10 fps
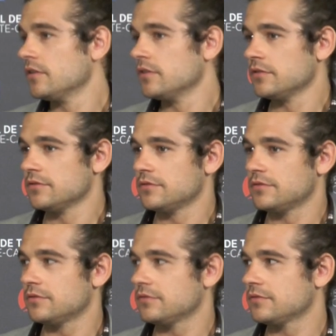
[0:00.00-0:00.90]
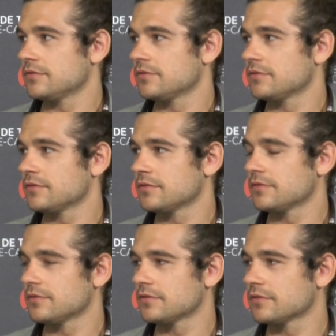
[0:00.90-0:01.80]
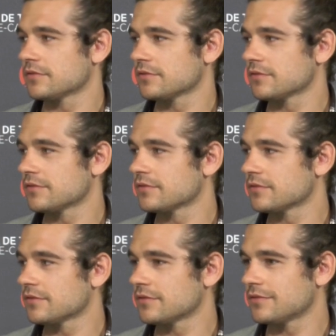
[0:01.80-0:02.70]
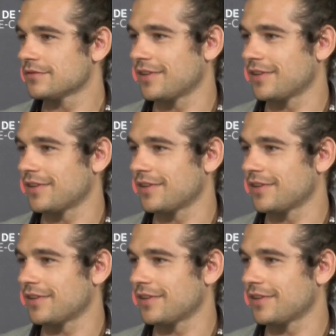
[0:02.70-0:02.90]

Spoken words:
The person shown says nothing.